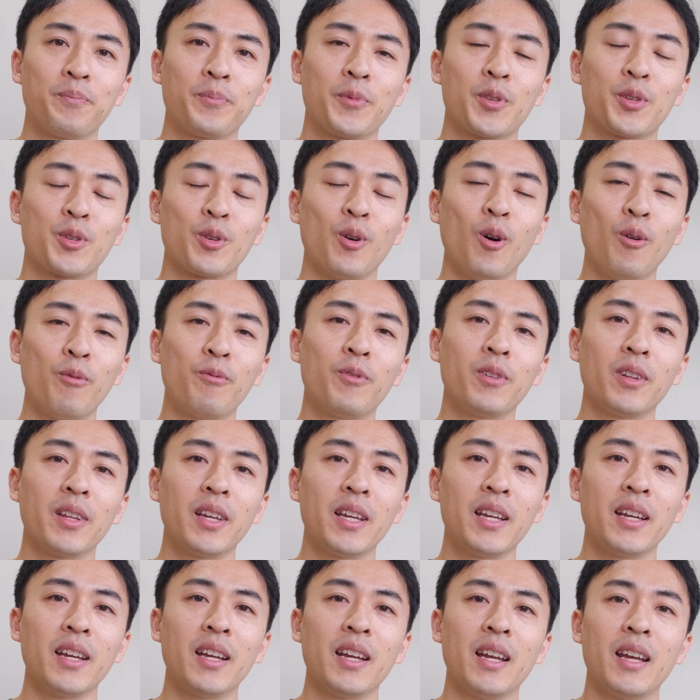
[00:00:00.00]
So
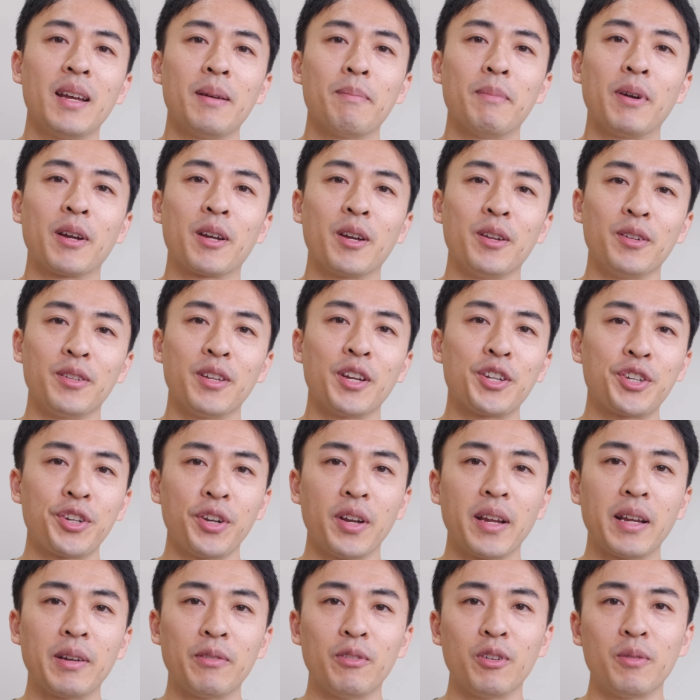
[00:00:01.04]
hopefully my
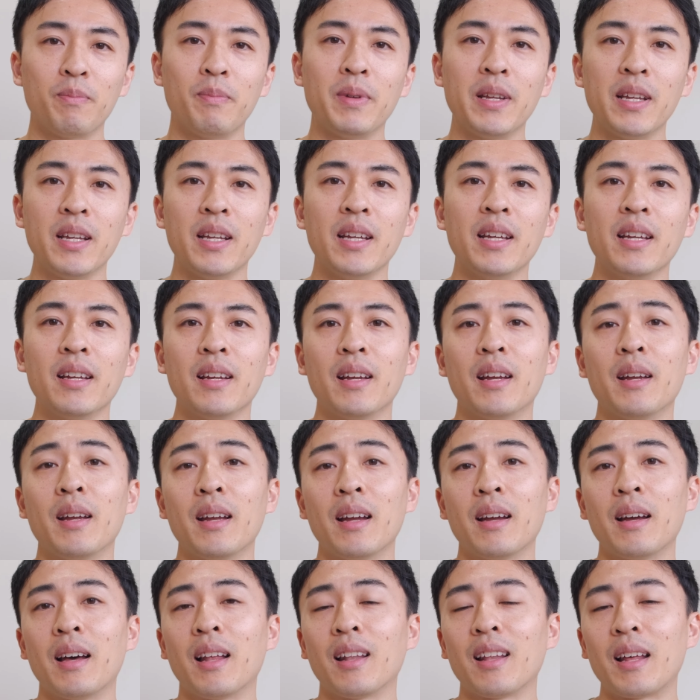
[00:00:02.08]
conditioning would be
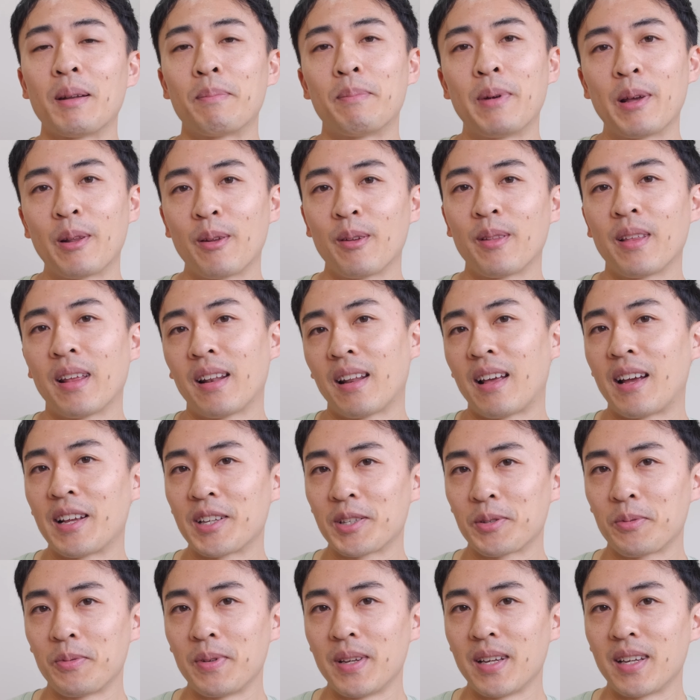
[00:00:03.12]
a lot better than
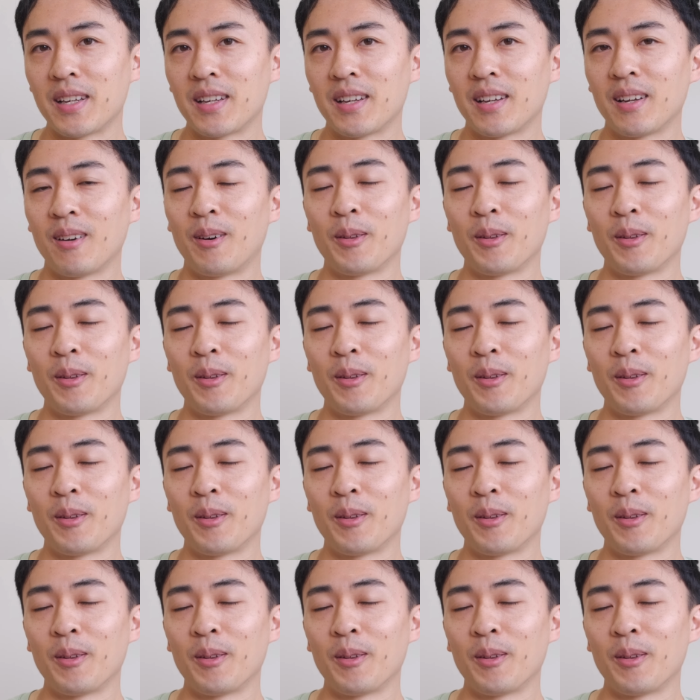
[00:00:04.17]
last week,